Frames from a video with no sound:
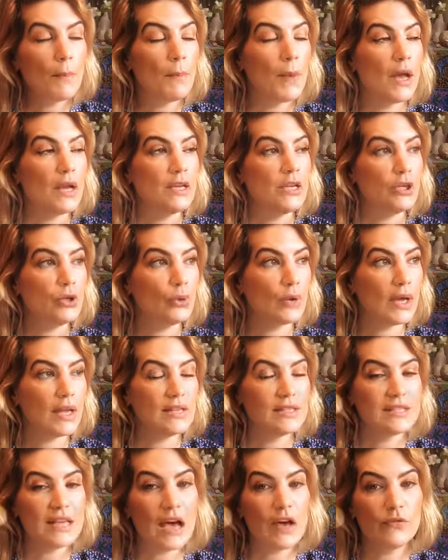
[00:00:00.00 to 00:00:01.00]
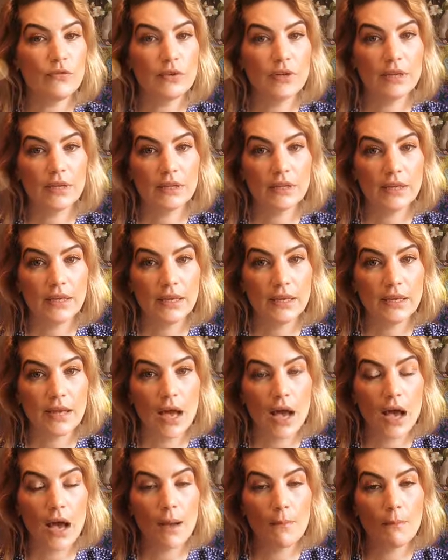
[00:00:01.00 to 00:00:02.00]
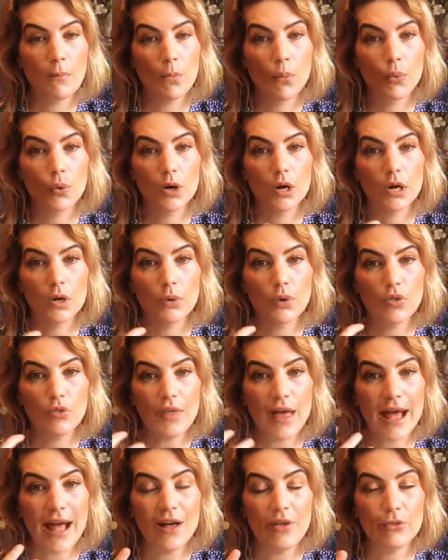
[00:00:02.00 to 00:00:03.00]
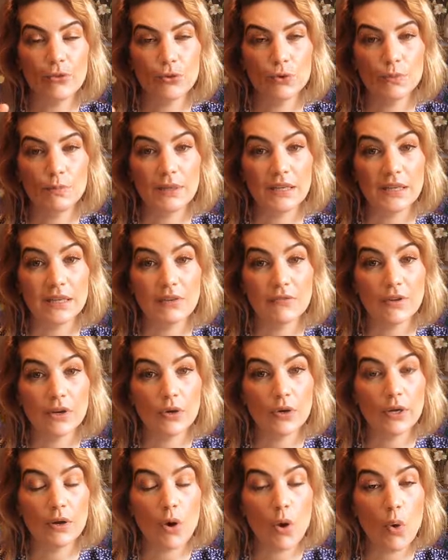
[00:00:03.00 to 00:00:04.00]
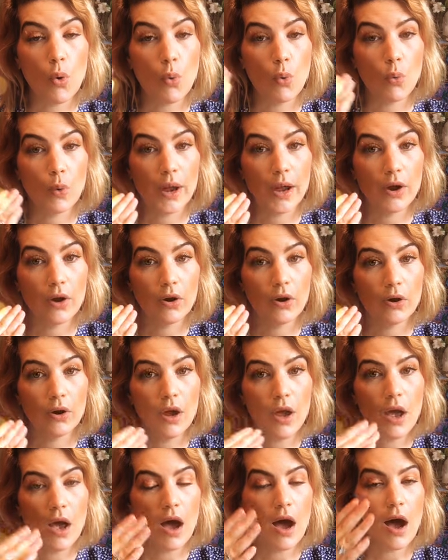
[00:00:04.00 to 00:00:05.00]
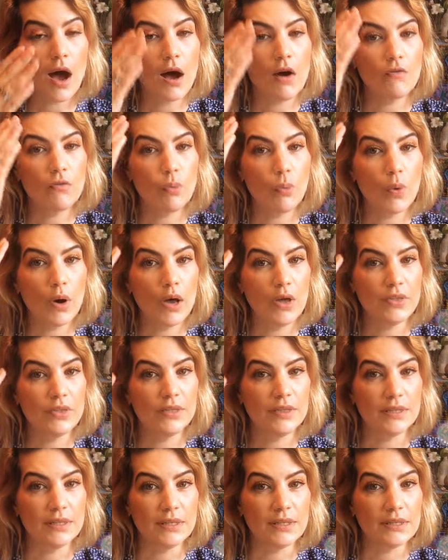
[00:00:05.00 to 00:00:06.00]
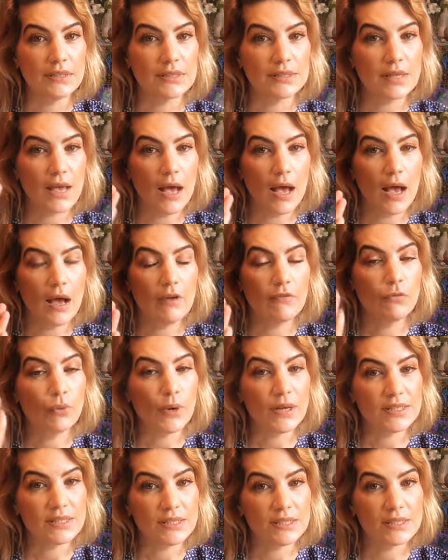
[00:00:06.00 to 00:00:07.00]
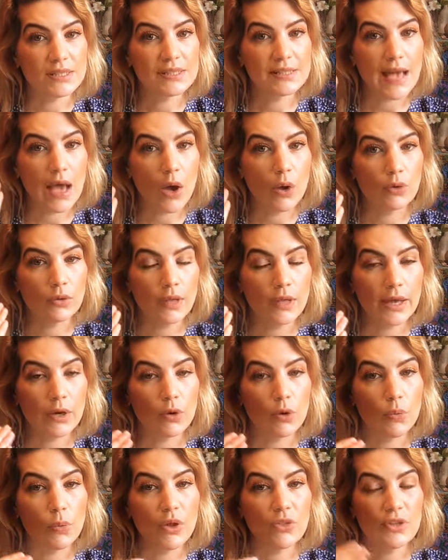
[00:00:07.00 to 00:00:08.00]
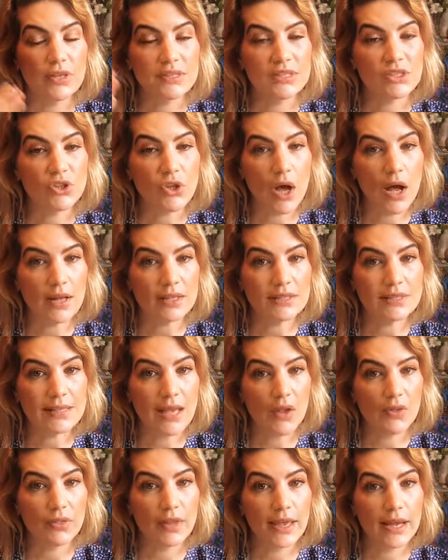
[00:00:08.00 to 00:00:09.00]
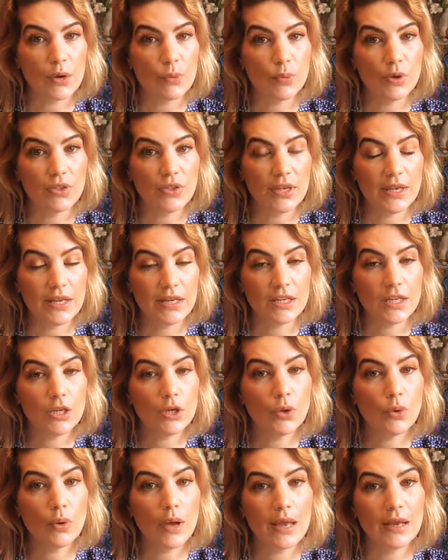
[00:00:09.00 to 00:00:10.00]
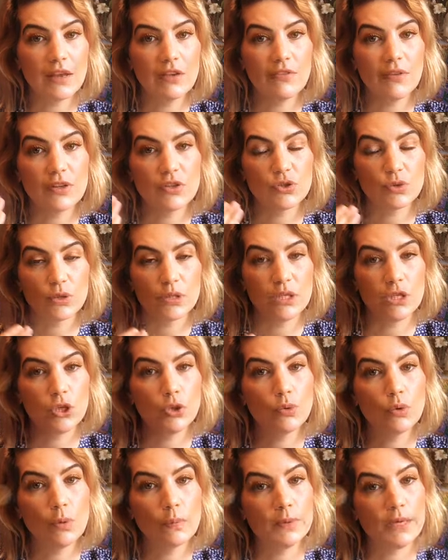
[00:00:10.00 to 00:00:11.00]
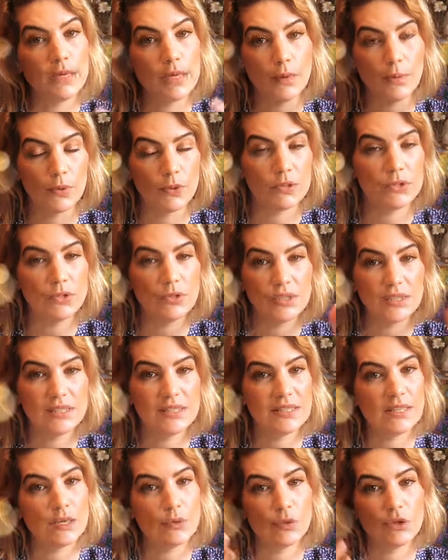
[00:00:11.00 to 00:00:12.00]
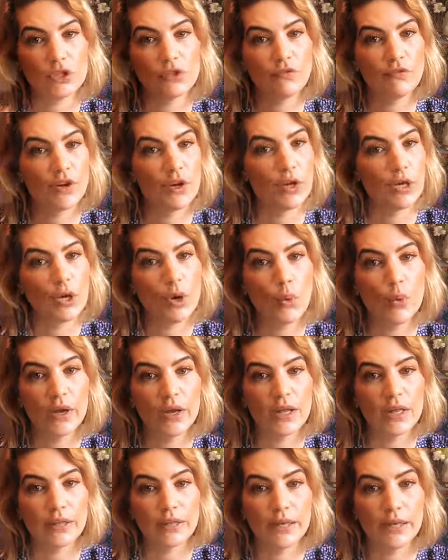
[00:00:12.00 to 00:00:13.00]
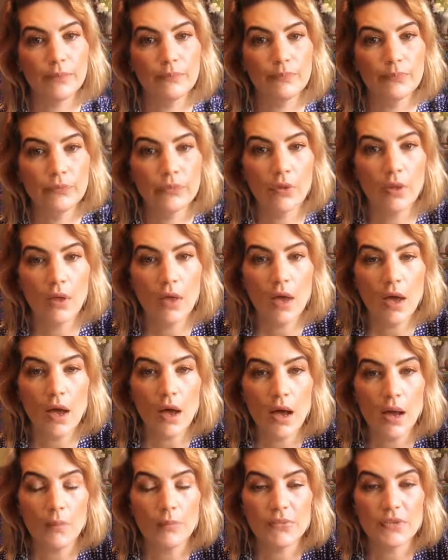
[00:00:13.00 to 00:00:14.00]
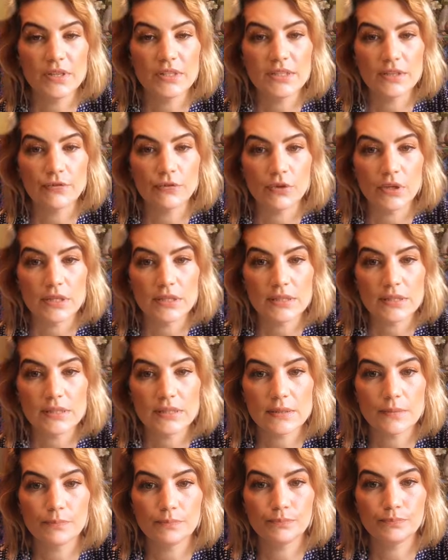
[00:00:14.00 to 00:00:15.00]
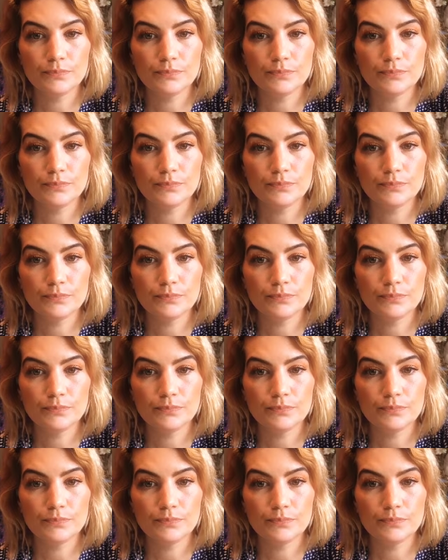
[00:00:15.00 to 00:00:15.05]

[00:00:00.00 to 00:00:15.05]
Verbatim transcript: but you can definitely um, work with that through being very aware of what these uh, voices sound like or what these thoughts sound like within you, and eventually you will be able to distinguish very quickly um, the difference.